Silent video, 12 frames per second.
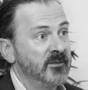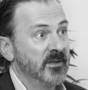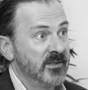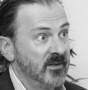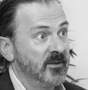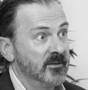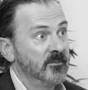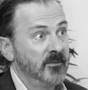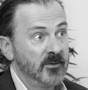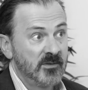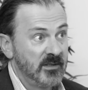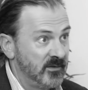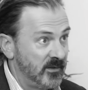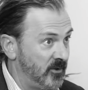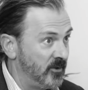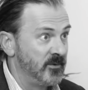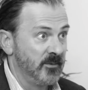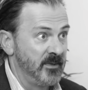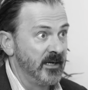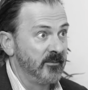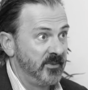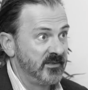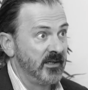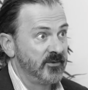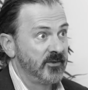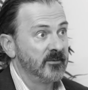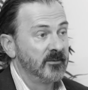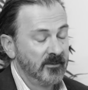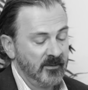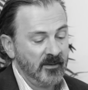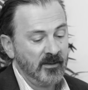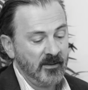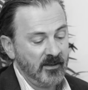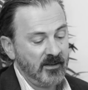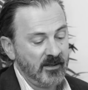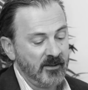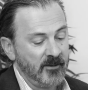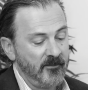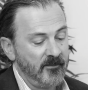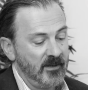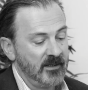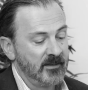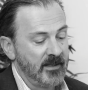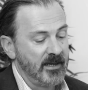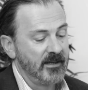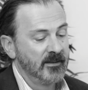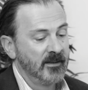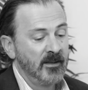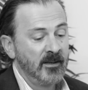revisited because there's a huge amount of potential um, in that.